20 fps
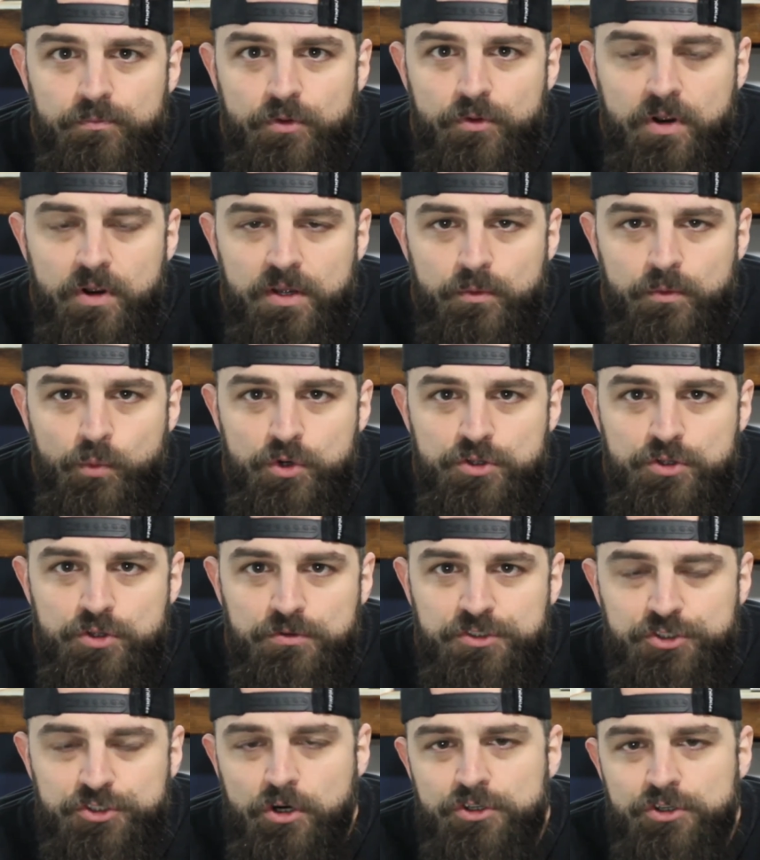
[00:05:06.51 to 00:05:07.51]
All right, when you
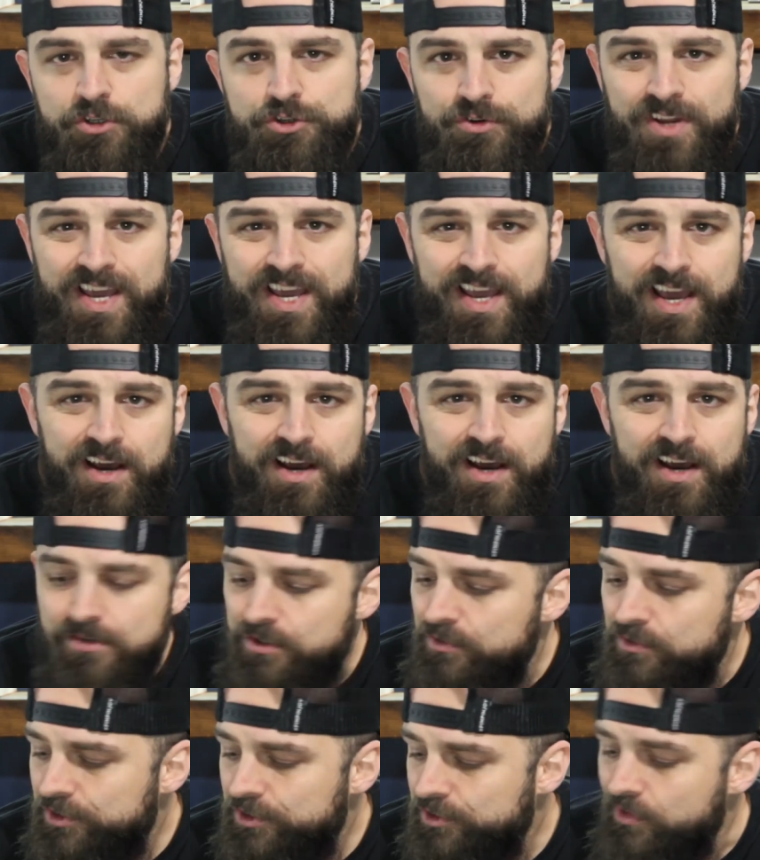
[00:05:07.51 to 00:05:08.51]
start your day out and
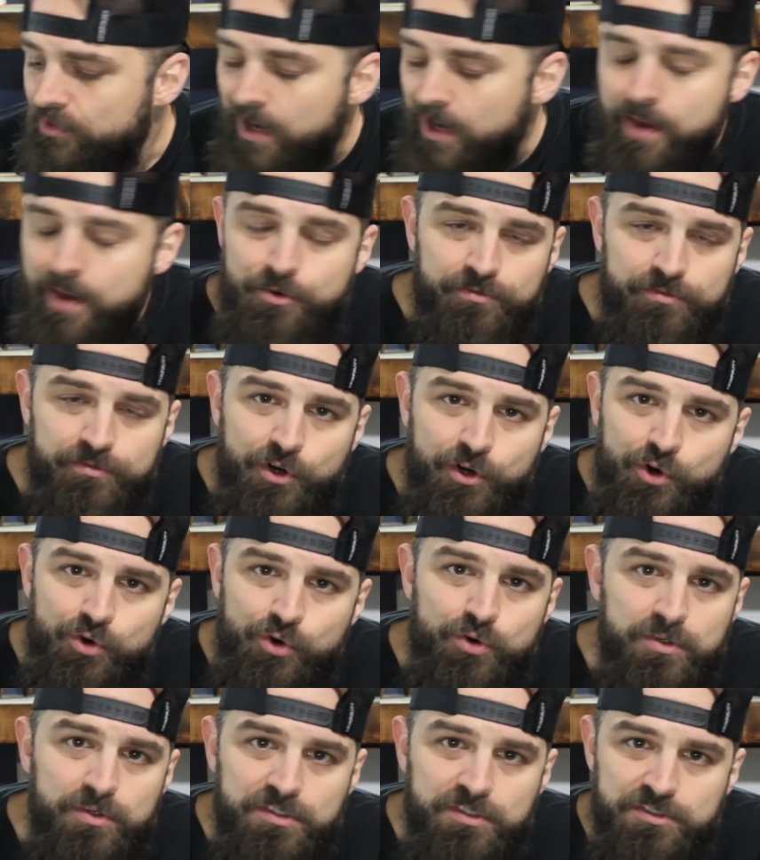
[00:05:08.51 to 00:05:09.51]
you just grab your
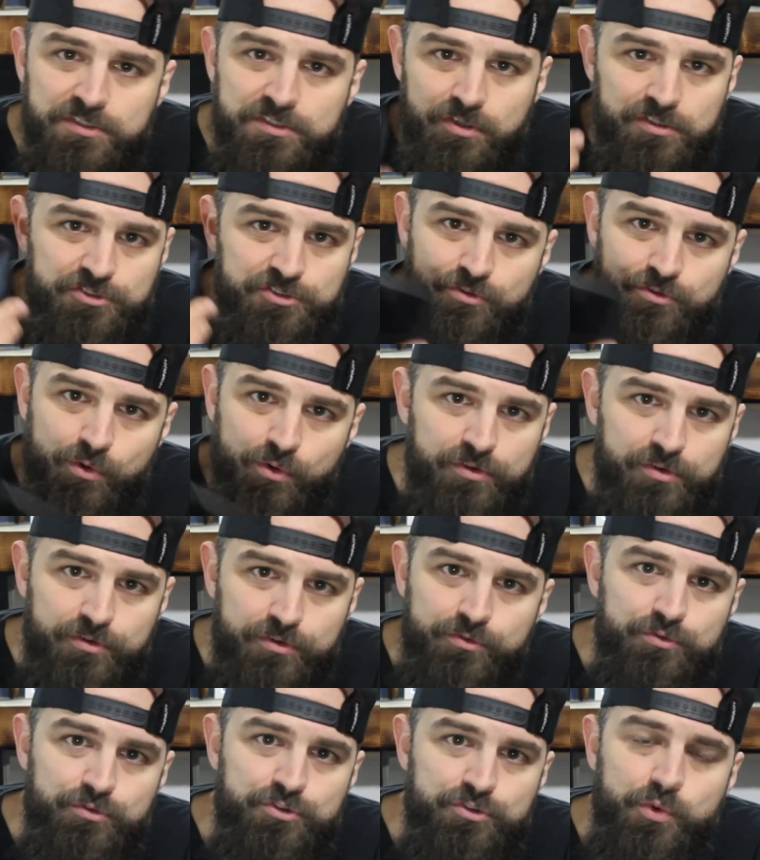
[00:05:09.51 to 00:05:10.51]
phone and start scrolling
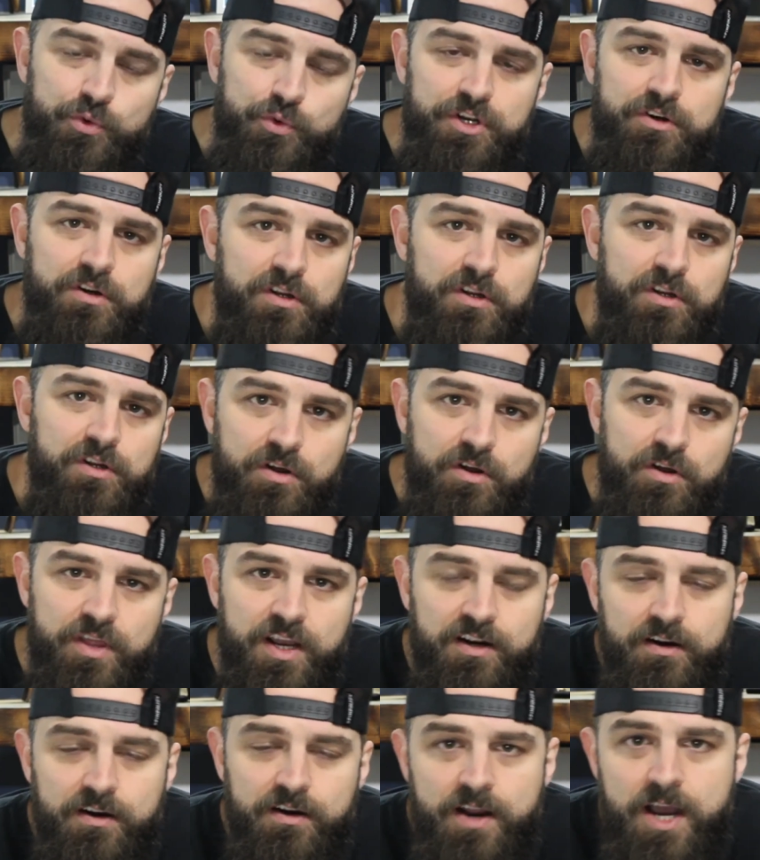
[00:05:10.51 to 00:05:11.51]
through Twitter and all
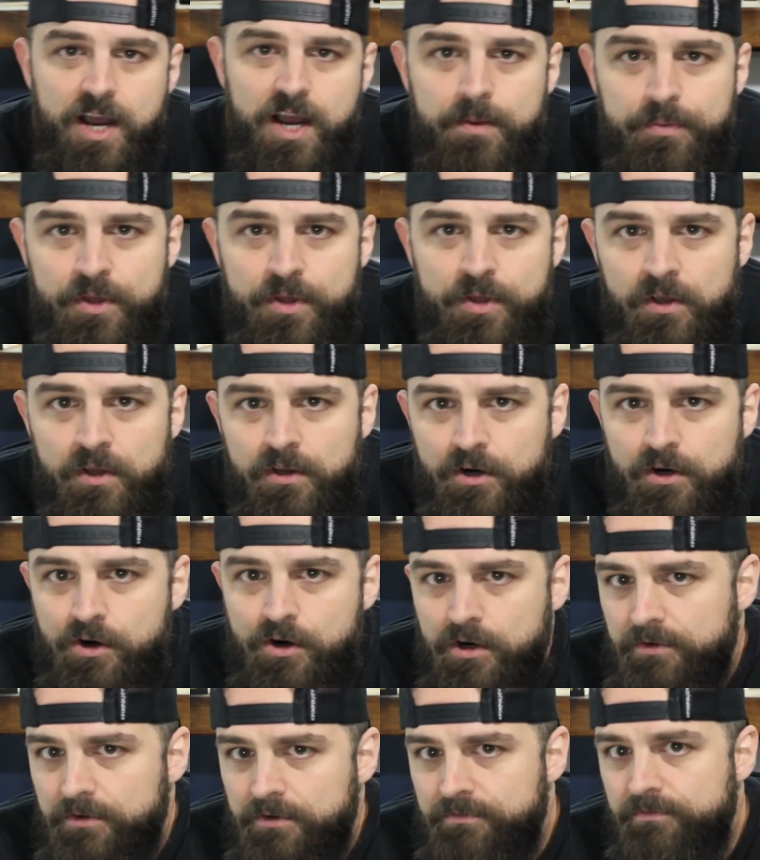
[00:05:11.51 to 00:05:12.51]
that crap,
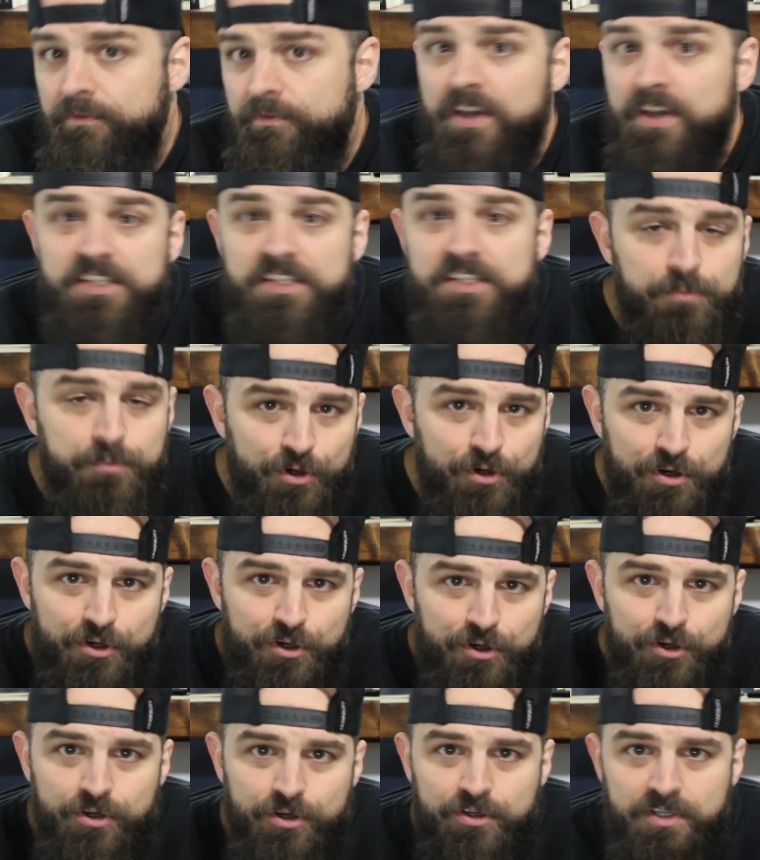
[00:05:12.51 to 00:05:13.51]
or
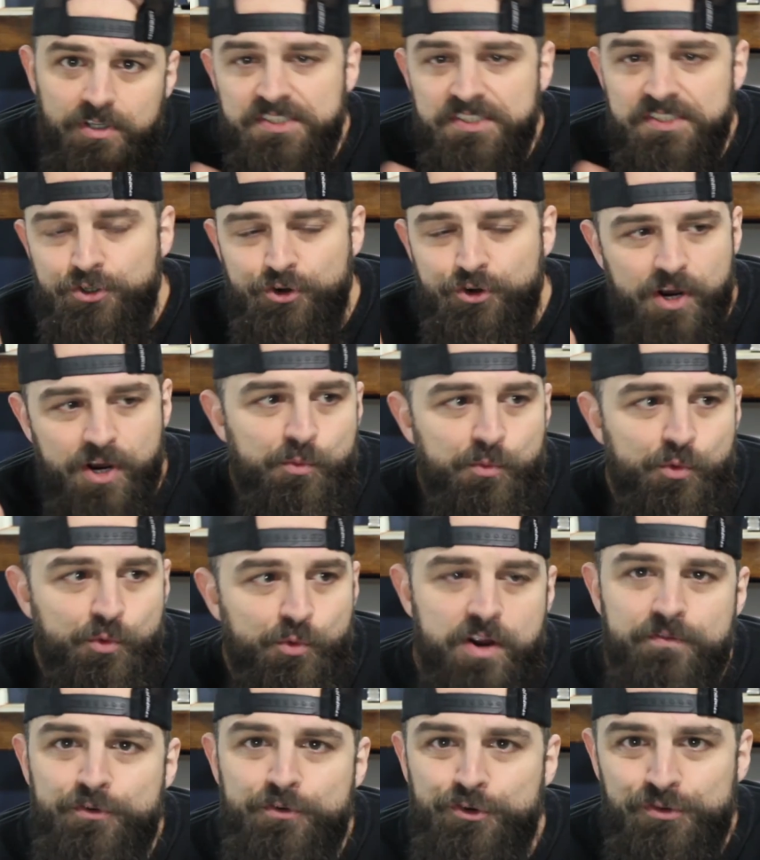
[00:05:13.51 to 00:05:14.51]
Facebook or Instagram,
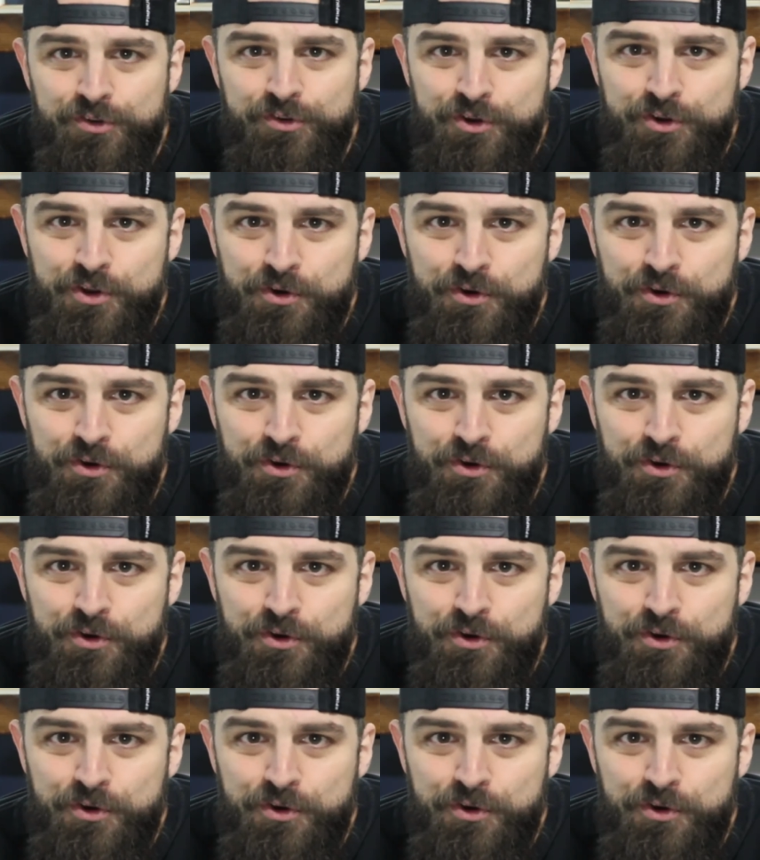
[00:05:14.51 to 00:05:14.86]
wherever